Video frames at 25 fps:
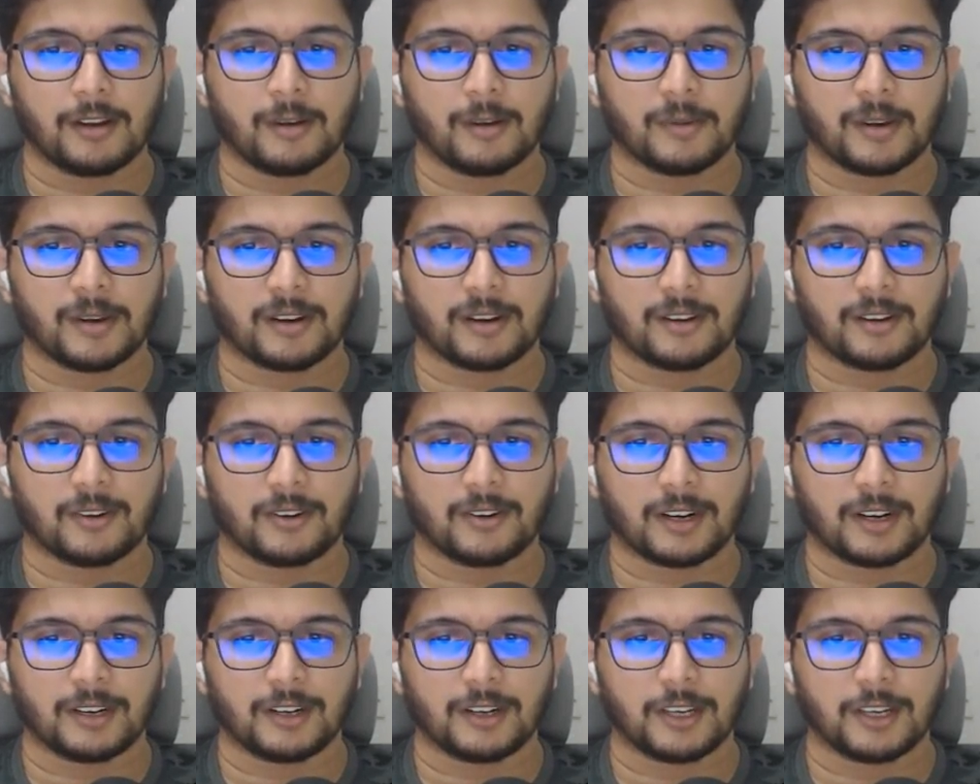I'm going to click
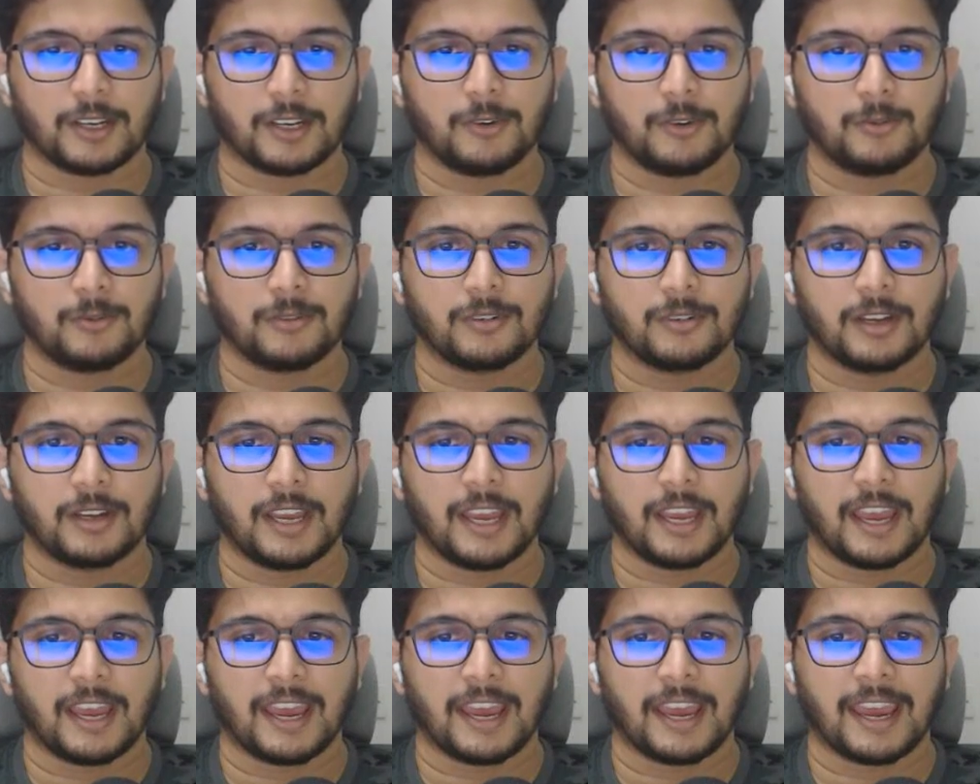on continue
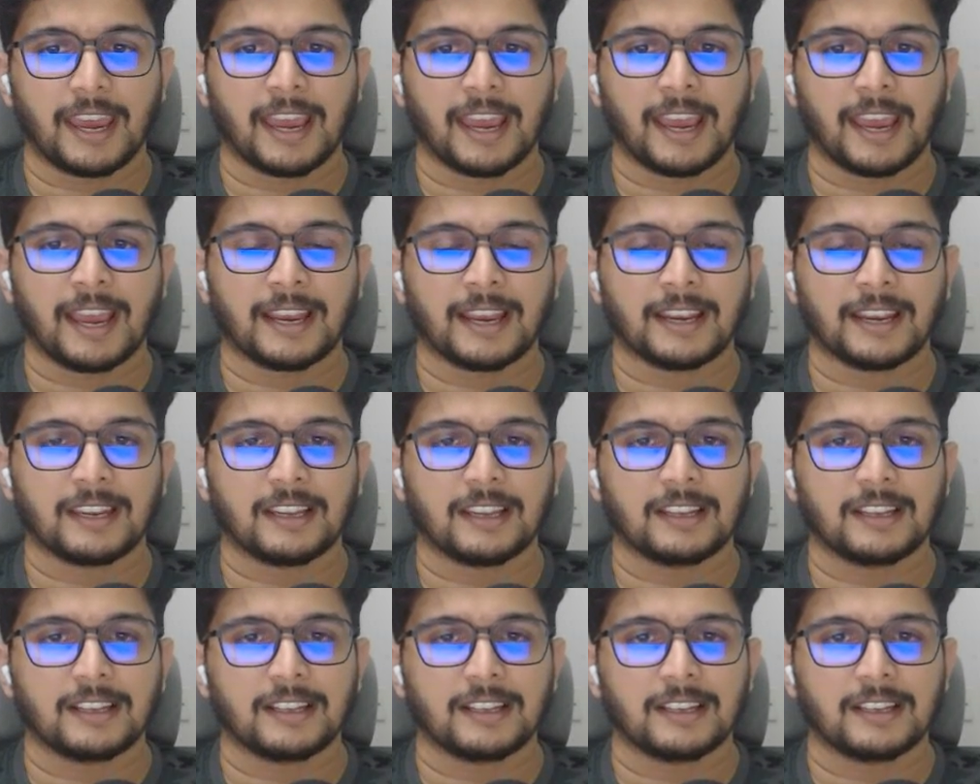
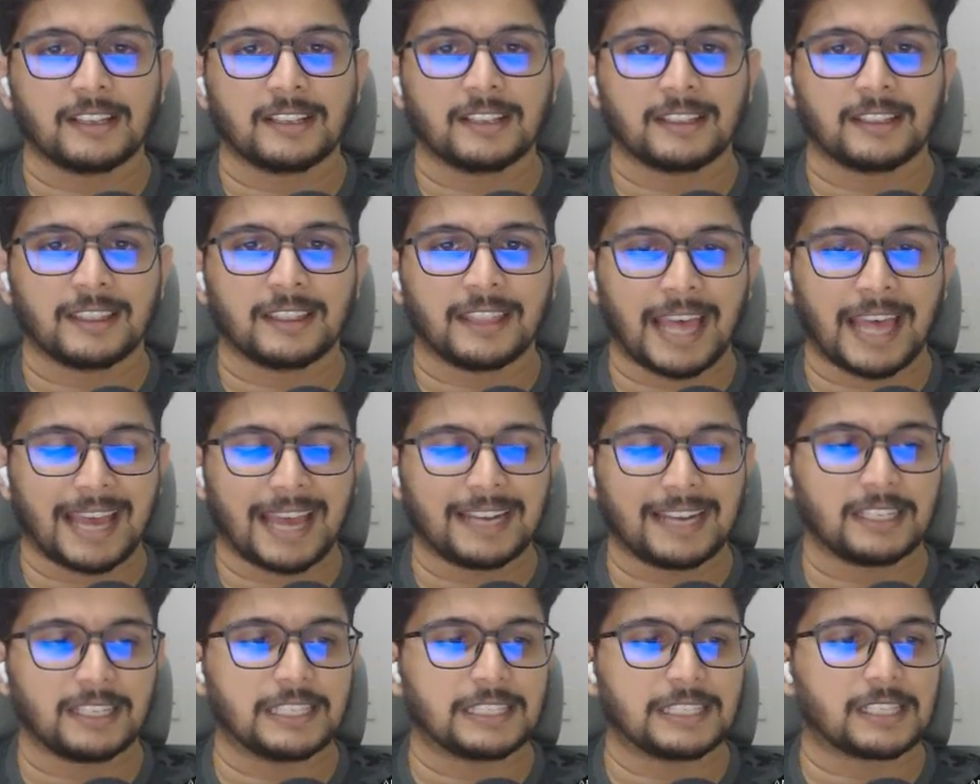and
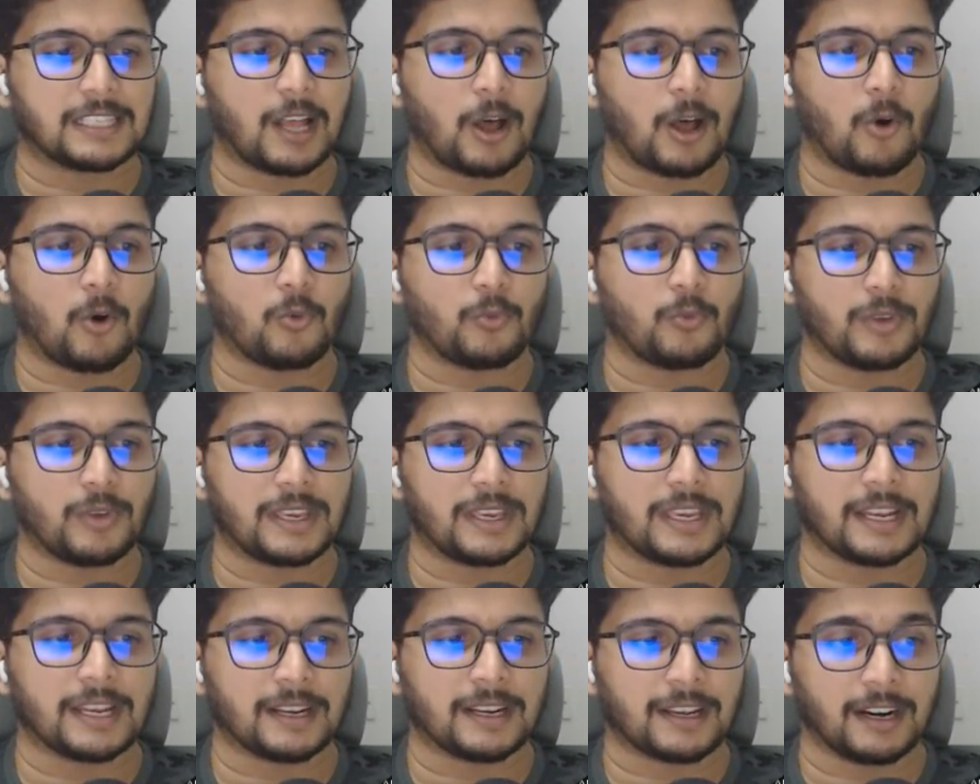that is how
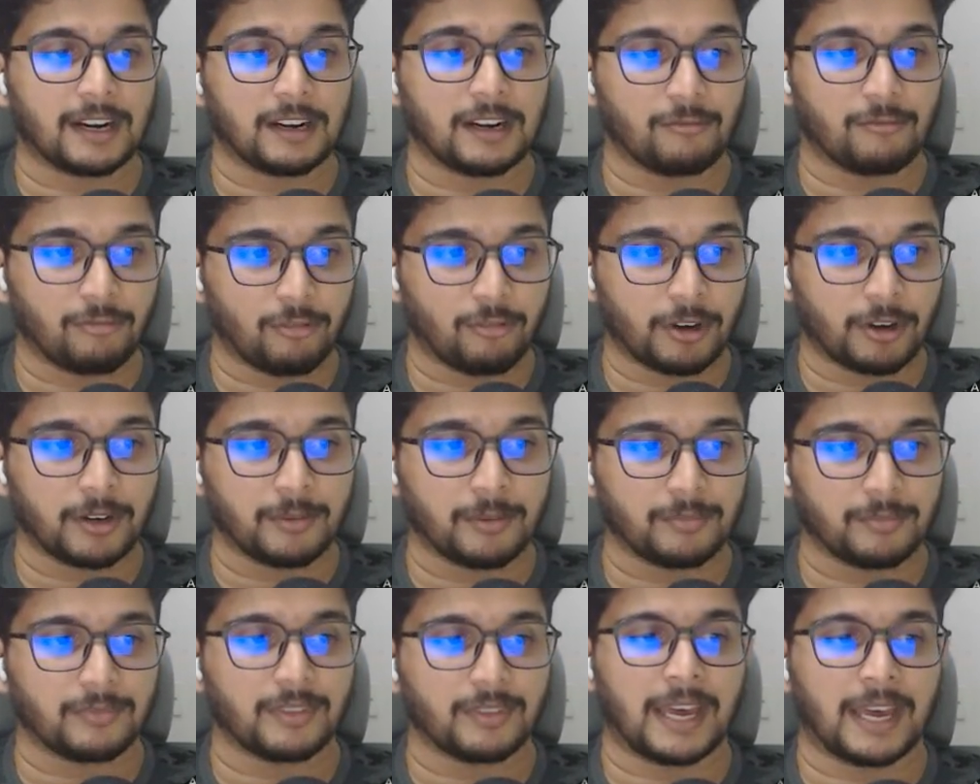we can
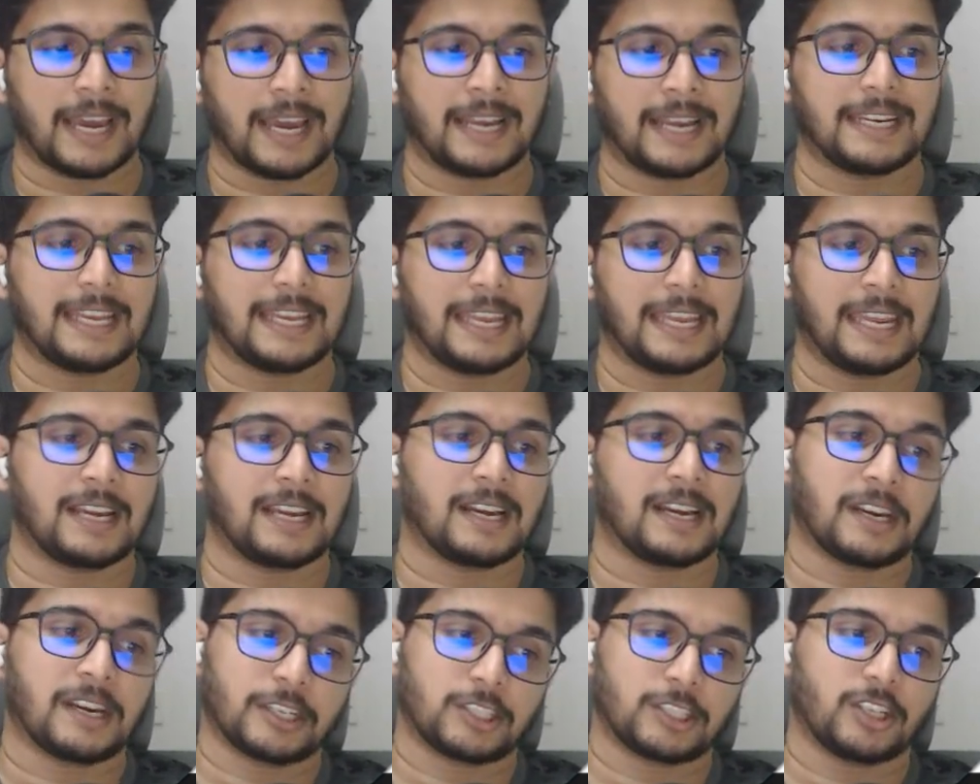confirm that
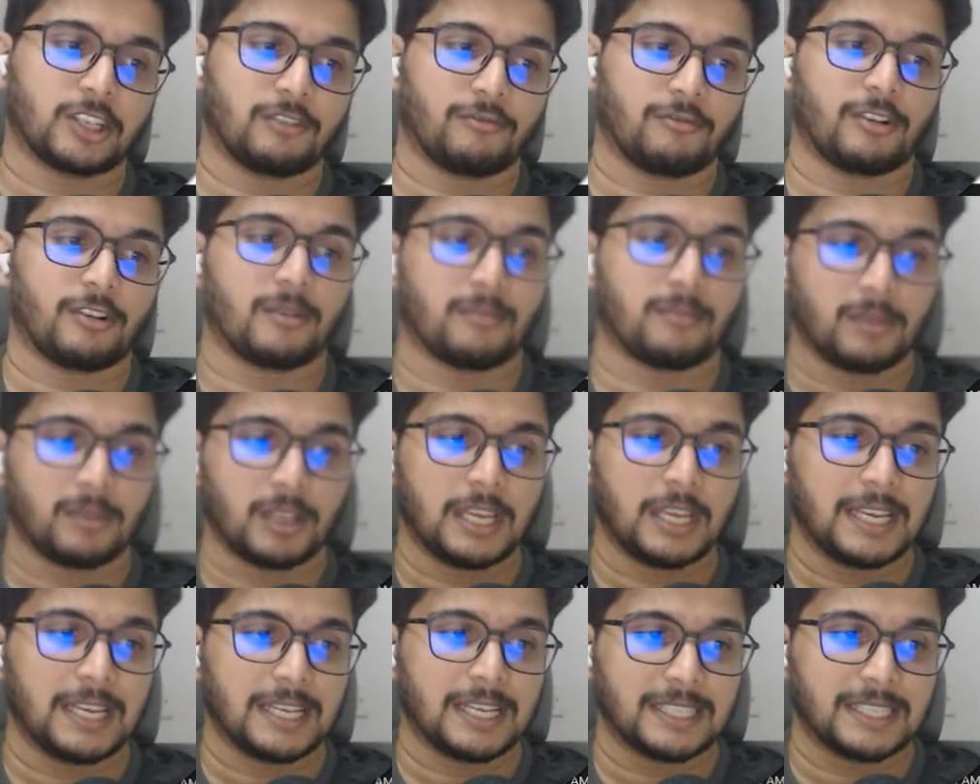a connection from
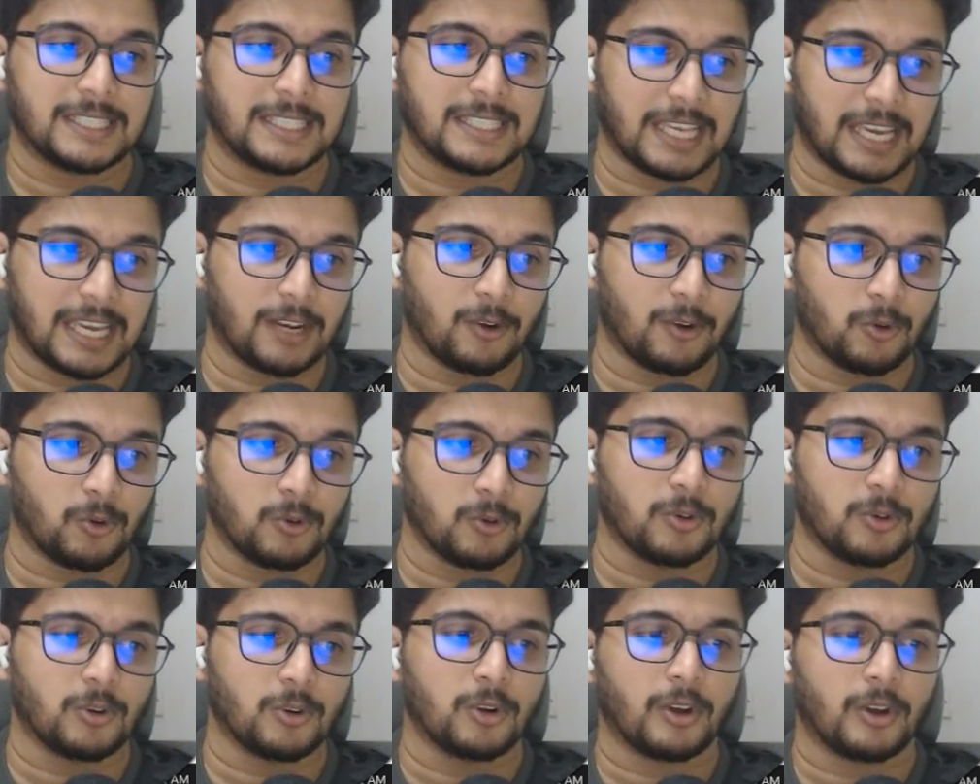
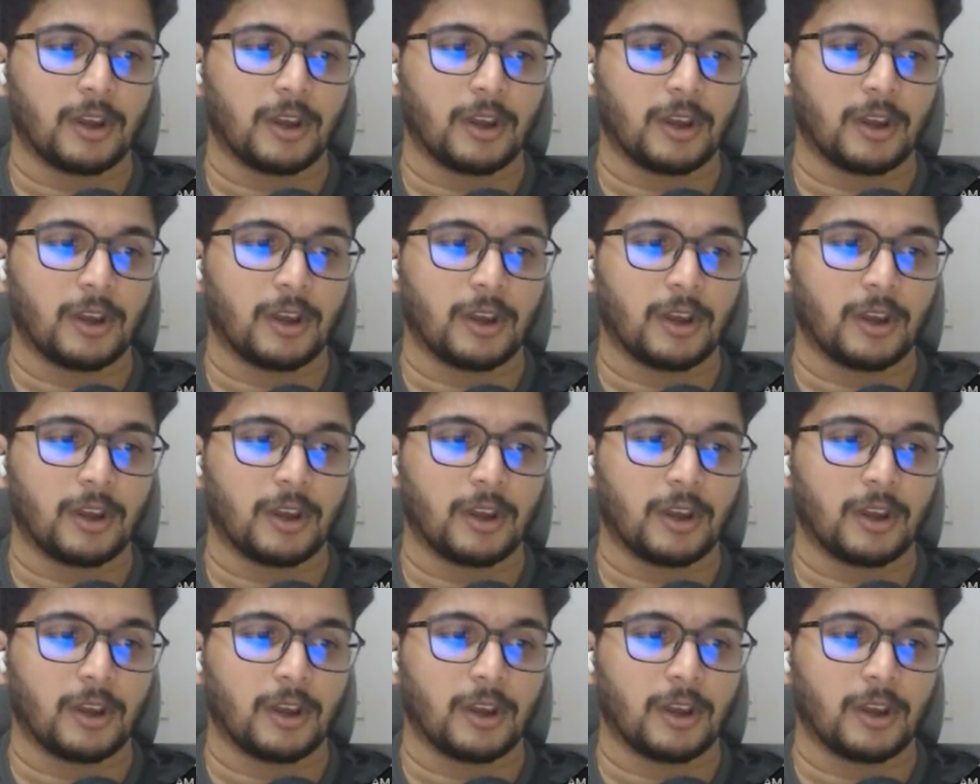Xano